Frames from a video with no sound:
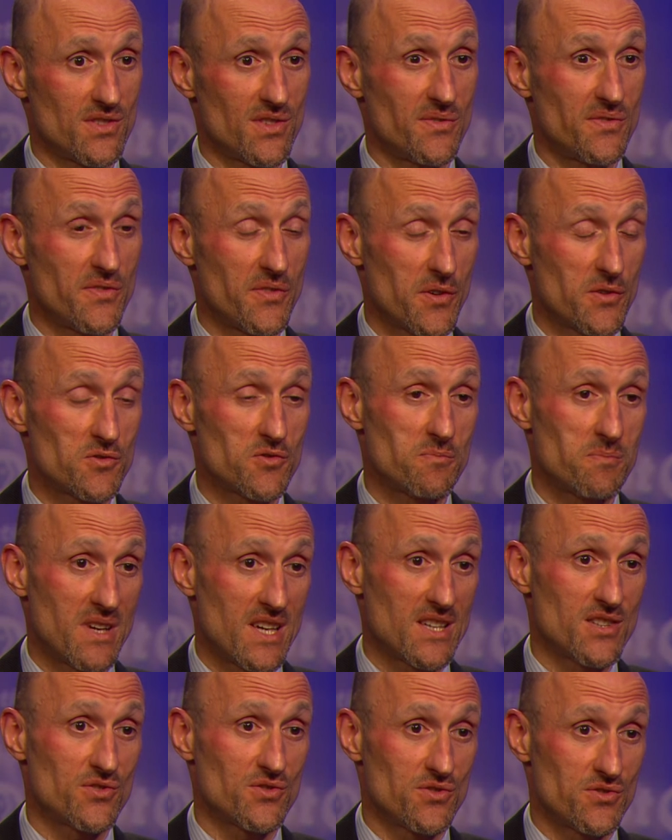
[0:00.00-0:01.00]
The first
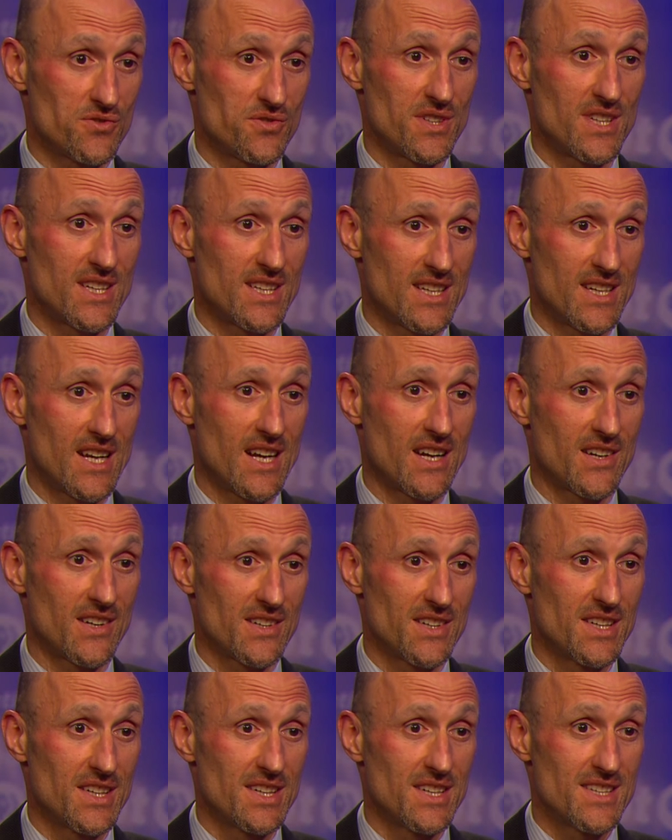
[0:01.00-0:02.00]
patient treated in
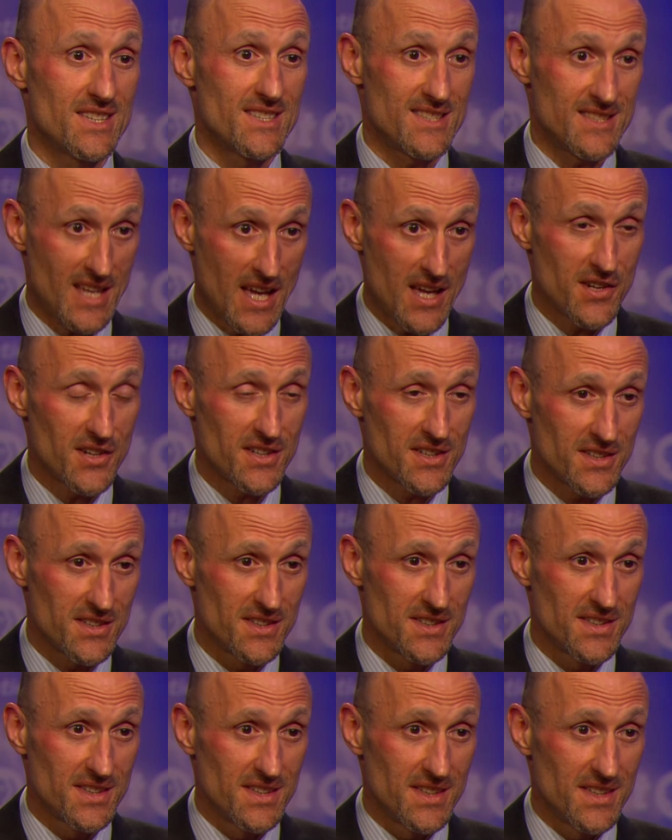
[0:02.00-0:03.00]
our center
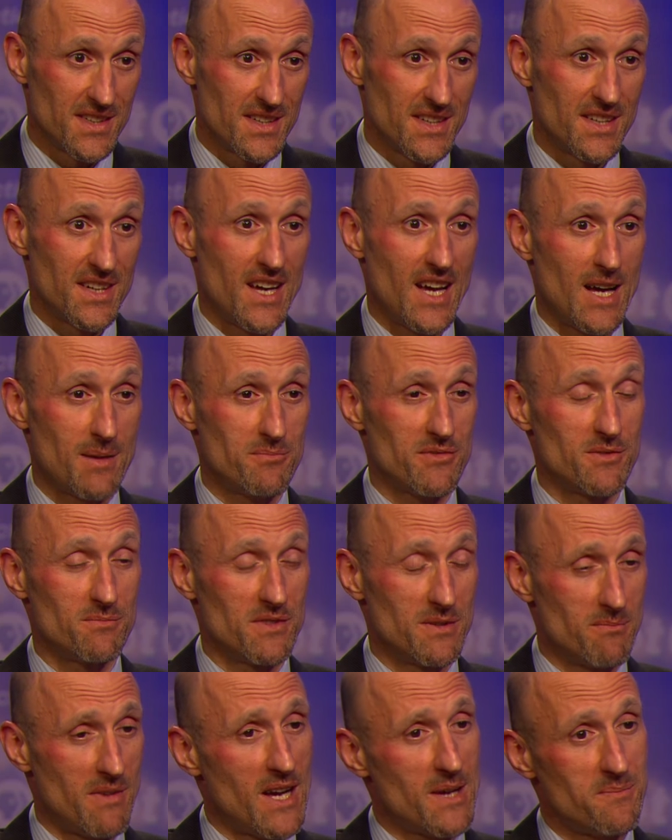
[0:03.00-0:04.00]
happened to
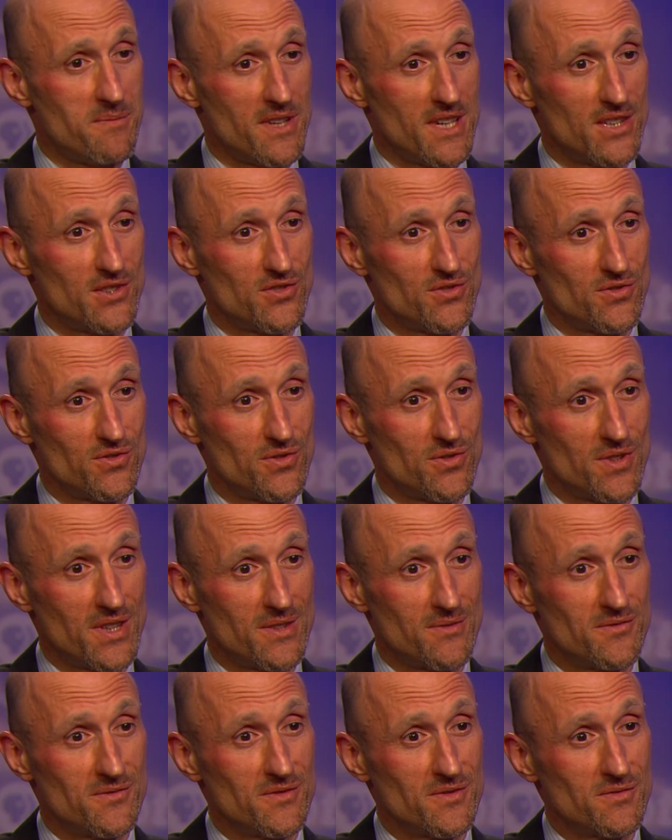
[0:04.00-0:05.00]
be my patient who
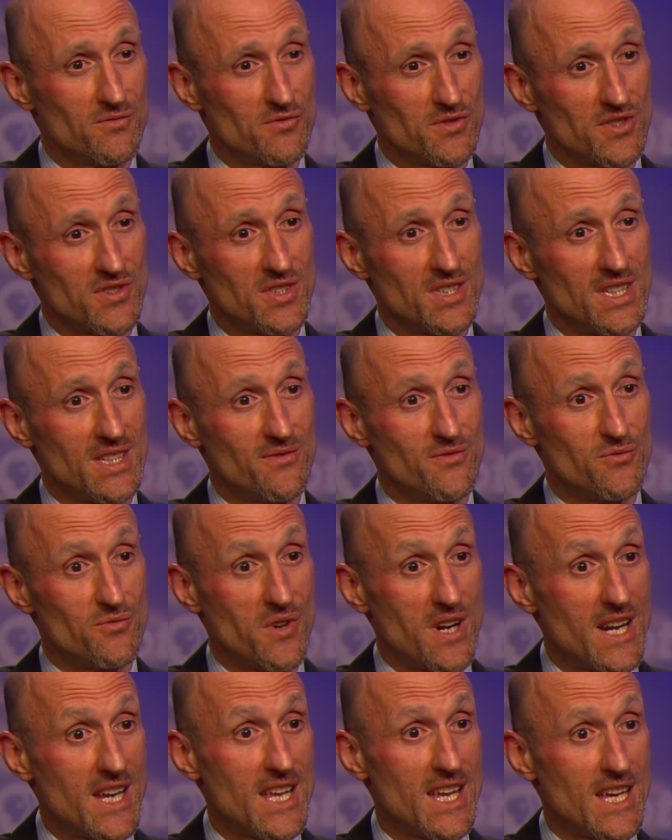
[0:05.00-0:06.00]
had received
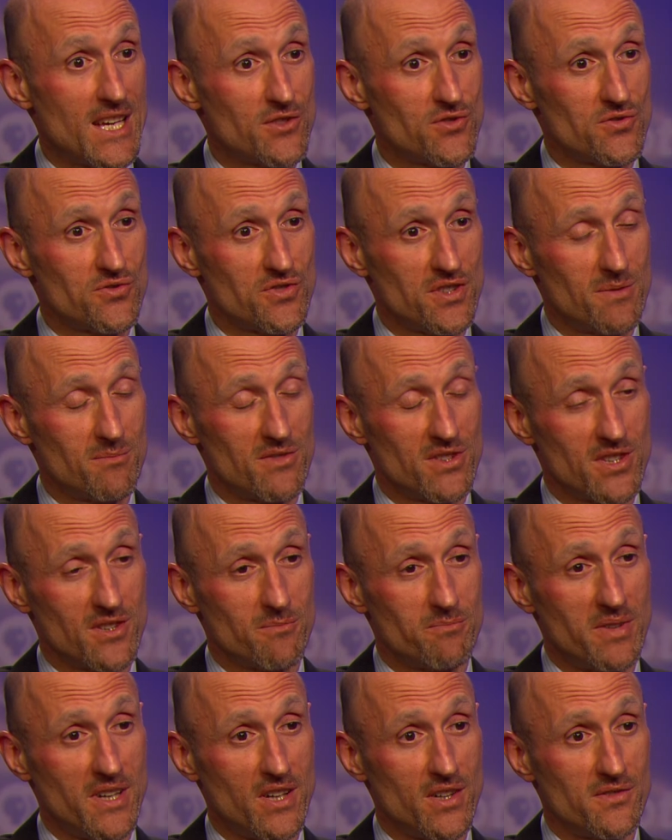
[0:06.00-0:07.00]
radiation treatment to
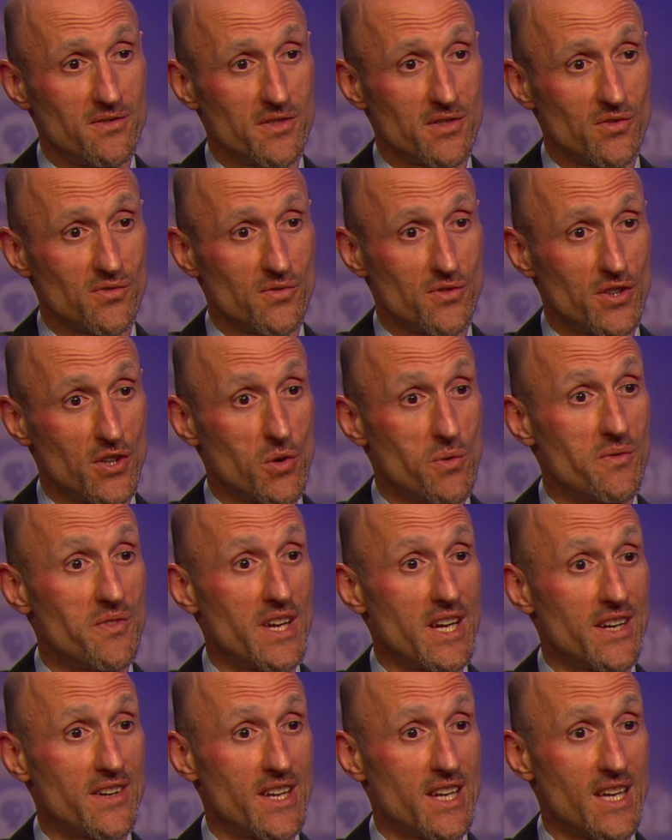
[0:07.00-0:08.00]
the pelvis for an
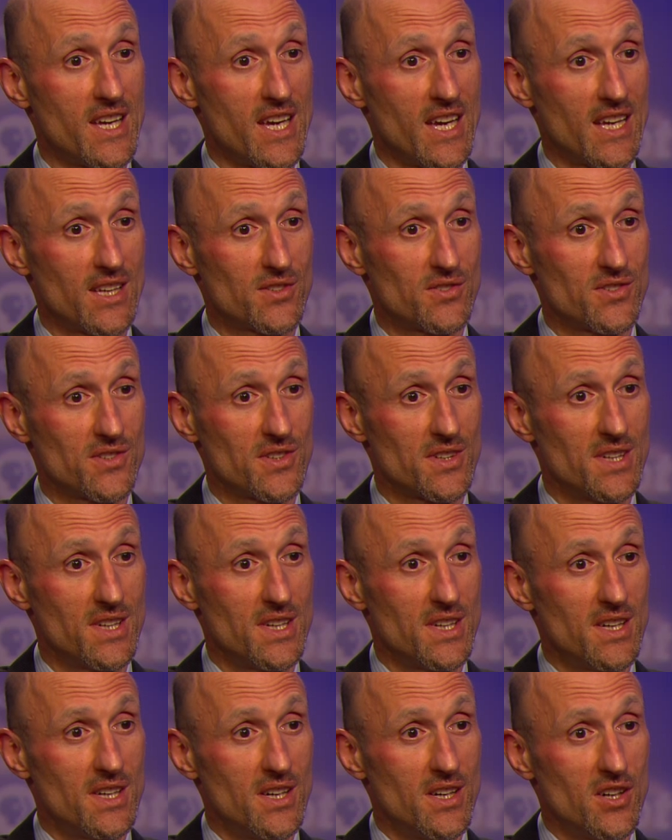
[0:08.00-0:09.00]
ovarian cancer
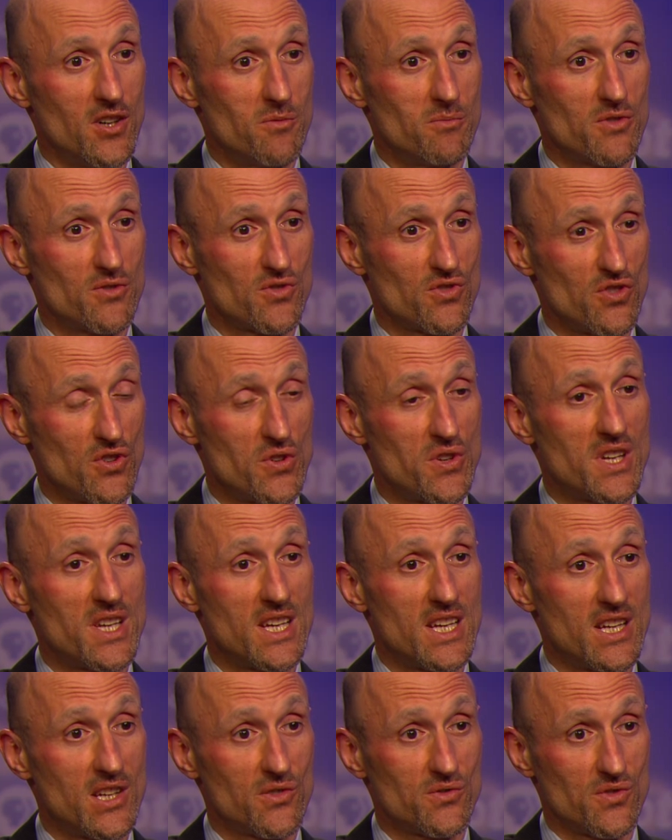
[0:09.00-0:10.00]
almost 30
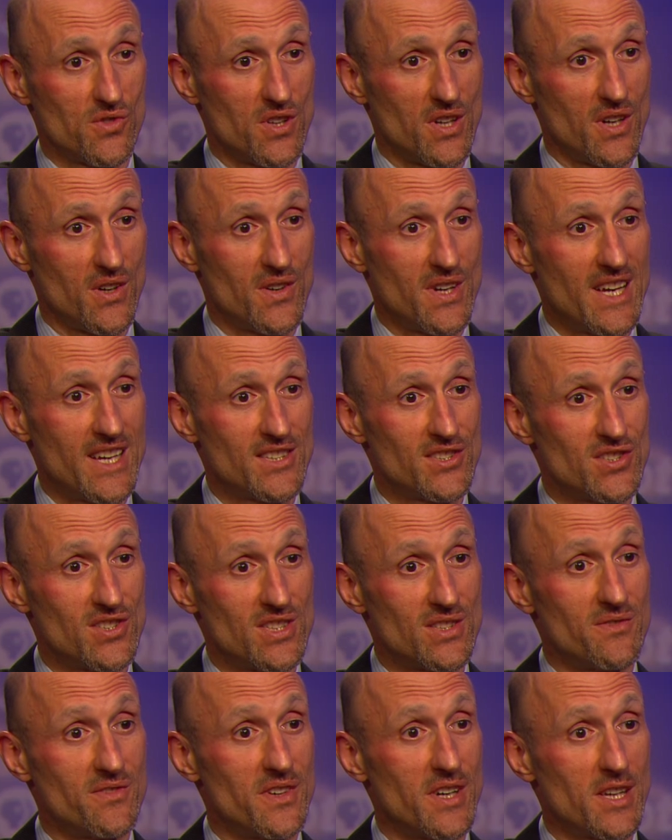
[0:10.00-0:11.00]
years ago, and she
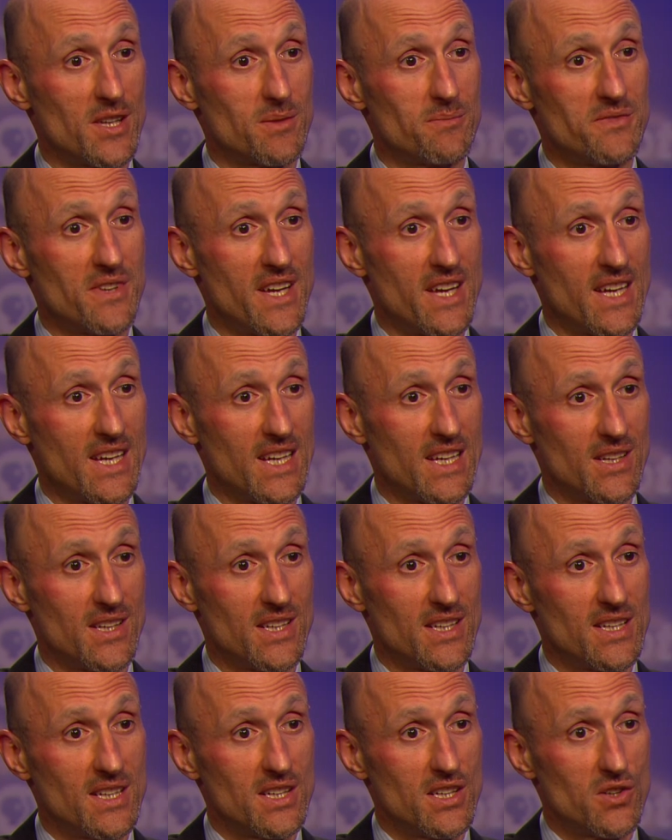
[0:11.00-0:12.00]
developed
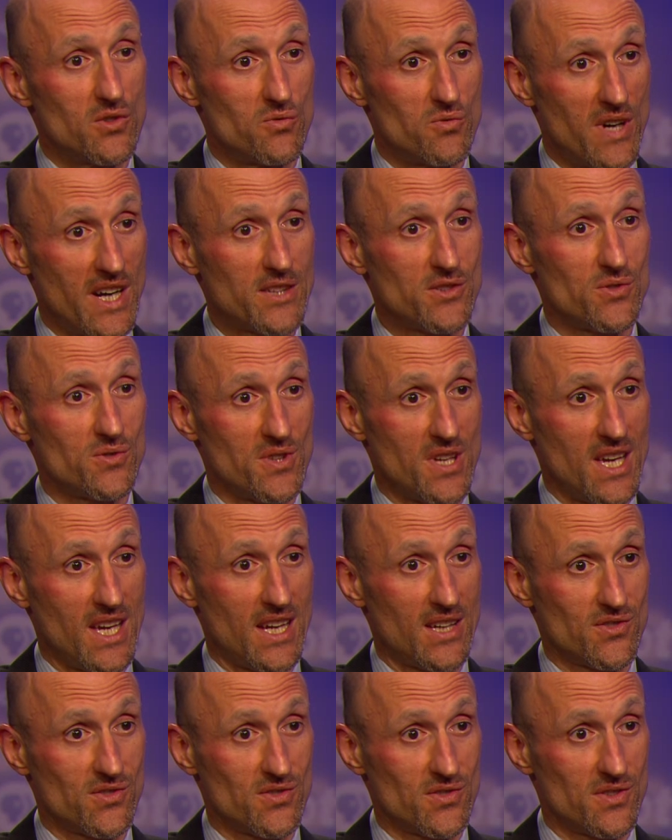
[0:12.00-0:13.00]
a rectal
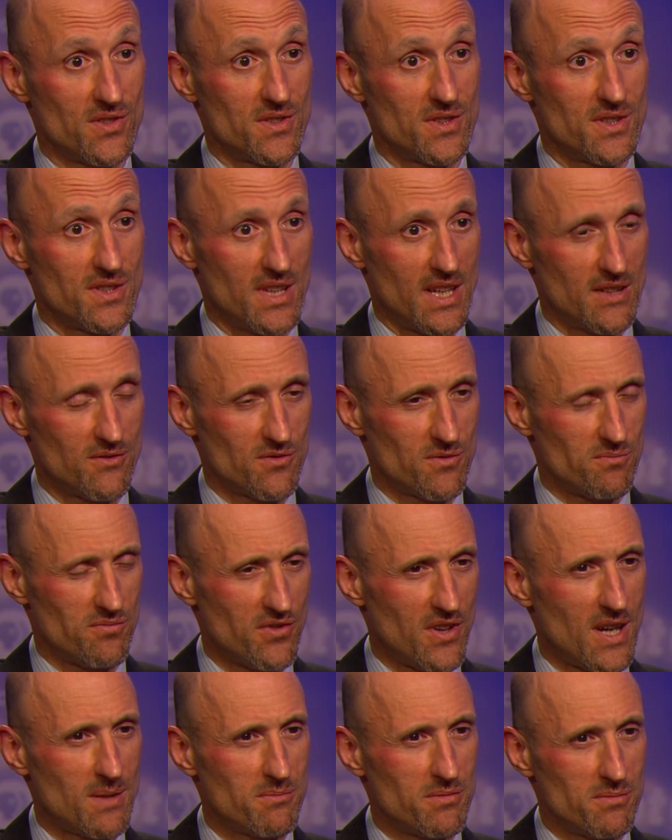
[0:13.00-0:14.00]
cancer that was
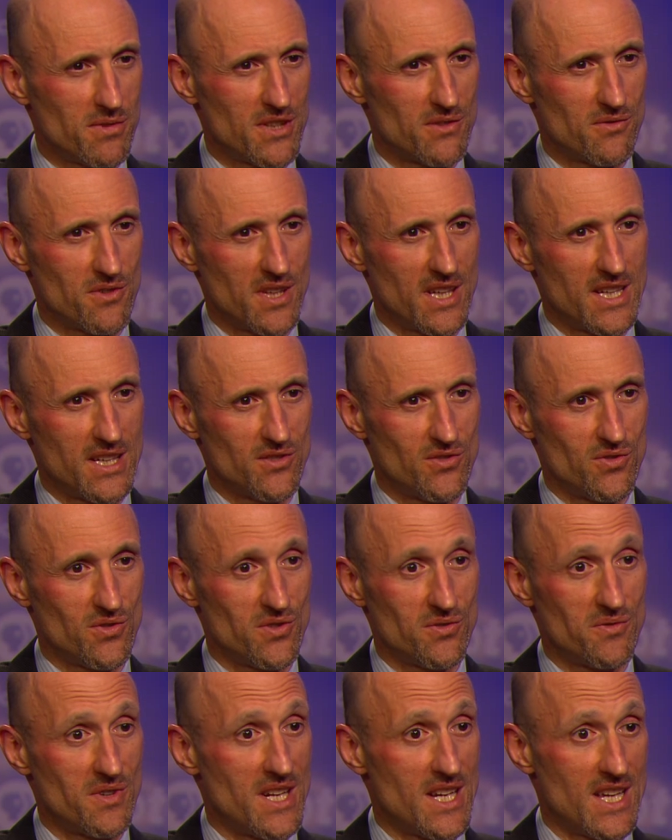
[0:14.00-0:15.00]
probably related to
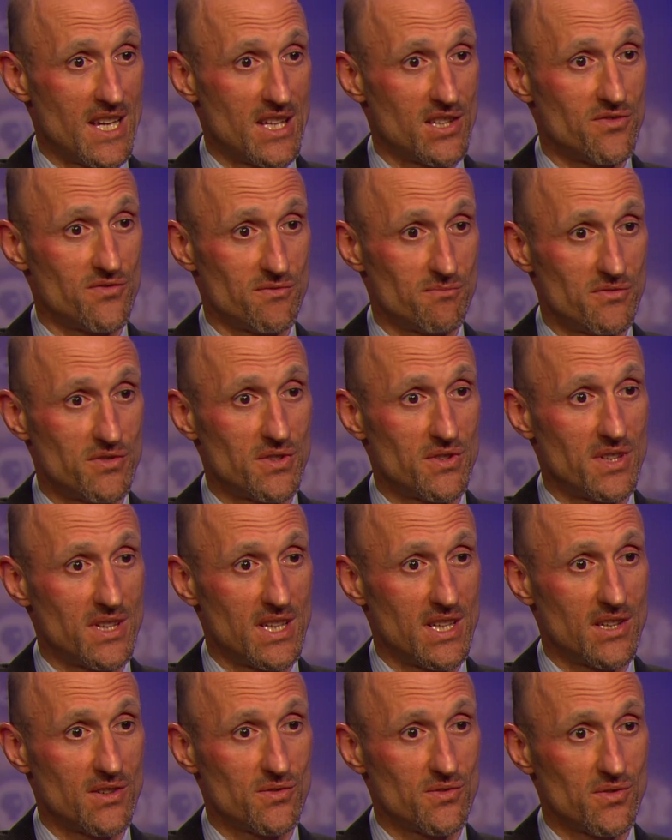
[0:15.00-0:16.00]
her radiation from 30
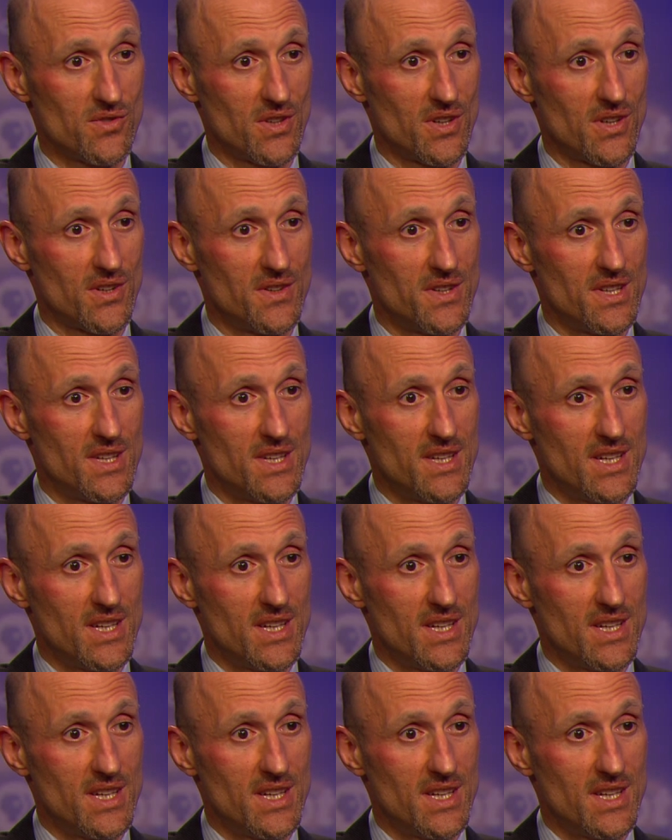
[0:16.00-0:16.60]
years ago.